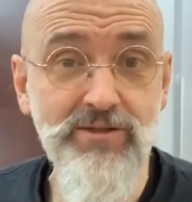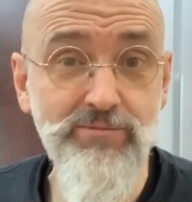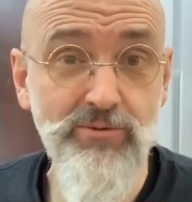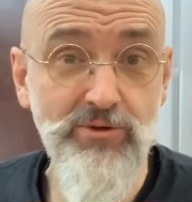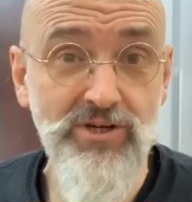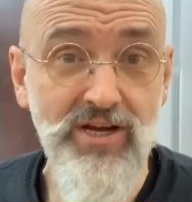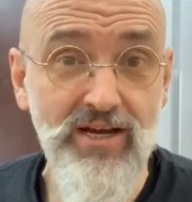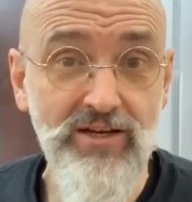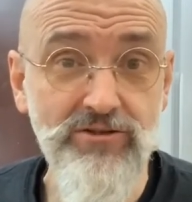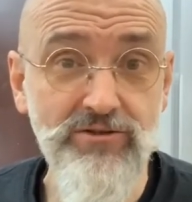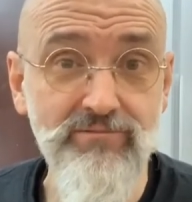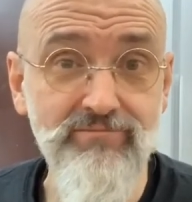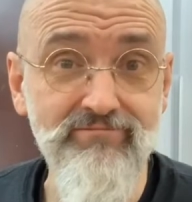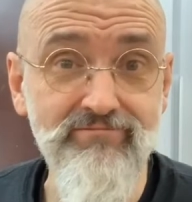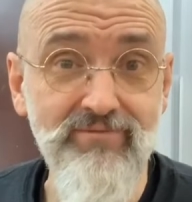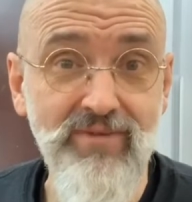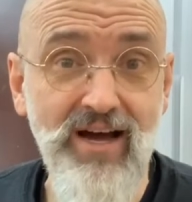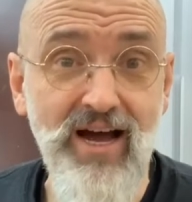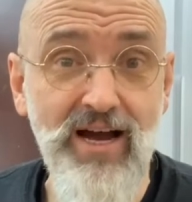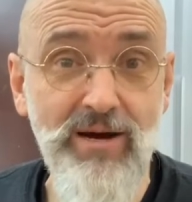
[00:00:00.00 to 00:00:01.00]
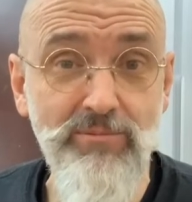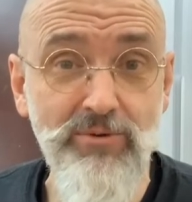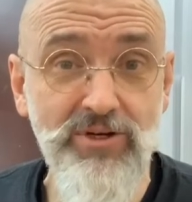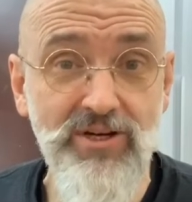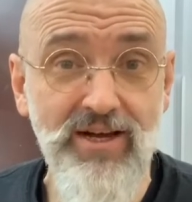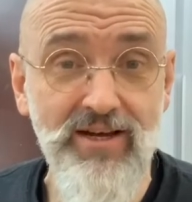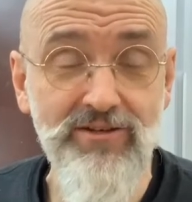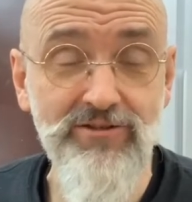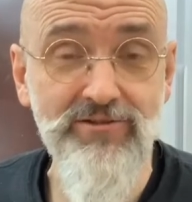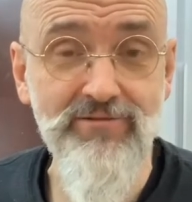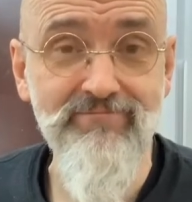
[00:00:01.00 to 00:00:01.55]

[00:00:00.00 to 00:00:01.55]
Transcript: protection, eye protection,